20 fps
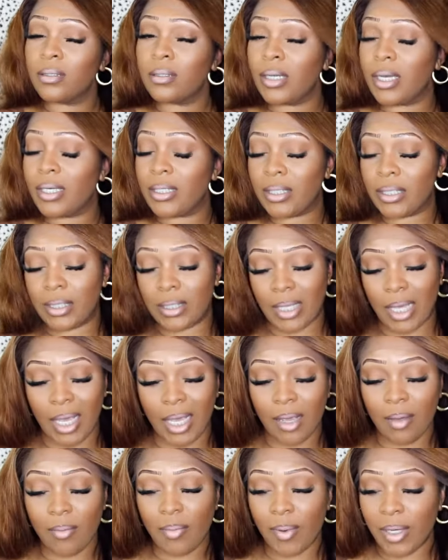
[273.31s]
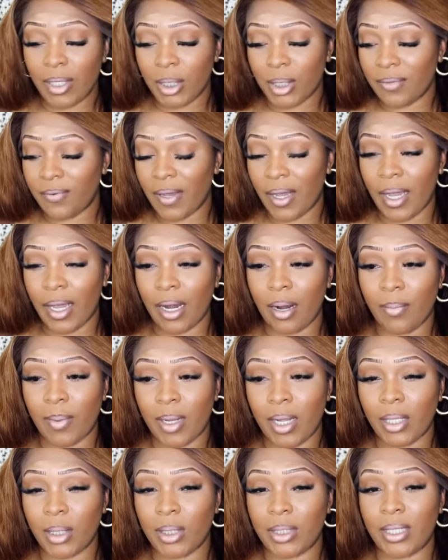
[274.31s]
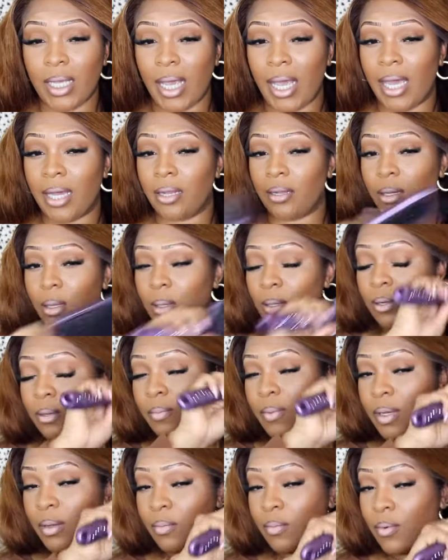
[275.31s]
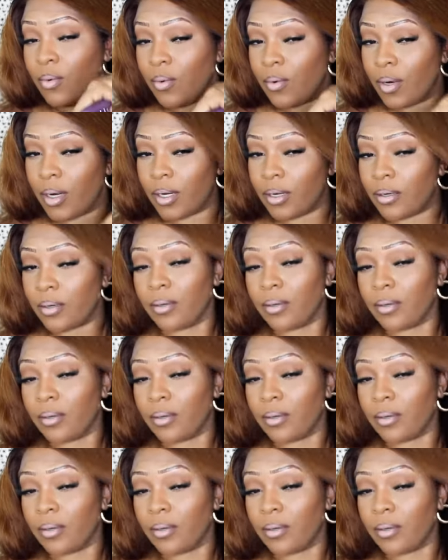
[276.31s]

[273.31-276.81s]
that same bunch of hair, but I just added a little bit more,